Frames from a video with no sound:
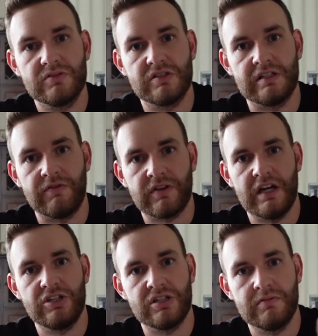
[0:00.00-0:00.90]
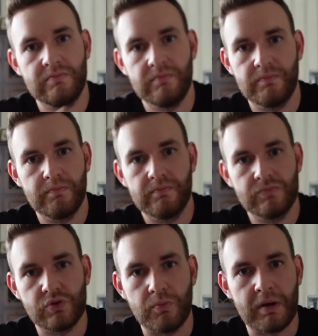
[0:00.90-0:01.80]
certification
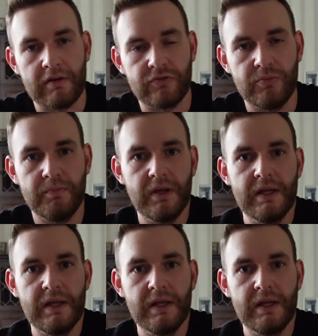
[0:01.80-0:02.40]
sort of platform.